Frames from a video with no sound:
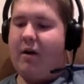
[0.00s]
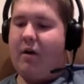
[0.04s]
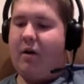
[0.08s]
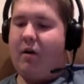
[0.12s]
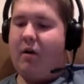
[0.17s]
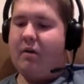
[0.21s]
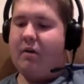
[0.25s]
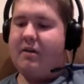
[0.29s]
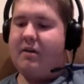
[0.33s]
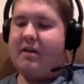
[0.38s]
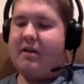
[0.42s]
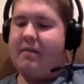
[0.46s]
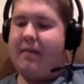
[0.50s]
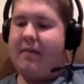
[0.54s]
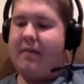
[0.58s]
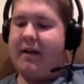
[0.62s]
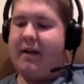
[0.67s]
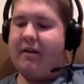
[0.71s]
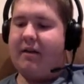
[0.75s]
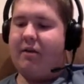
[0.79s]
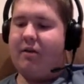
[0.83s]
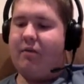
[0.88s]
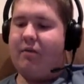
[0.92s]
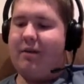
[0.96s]
ore to
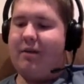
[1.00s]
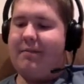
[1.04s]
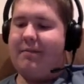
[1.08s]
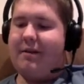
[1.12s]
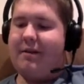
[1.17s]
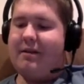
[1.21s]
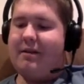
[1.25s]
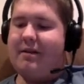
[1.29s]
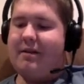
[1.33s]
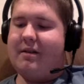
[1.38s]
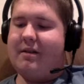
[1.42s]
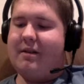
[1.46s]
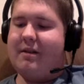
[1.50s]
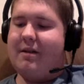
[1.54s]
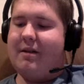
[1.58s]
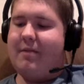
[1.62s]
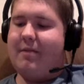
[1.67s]
make our weapons.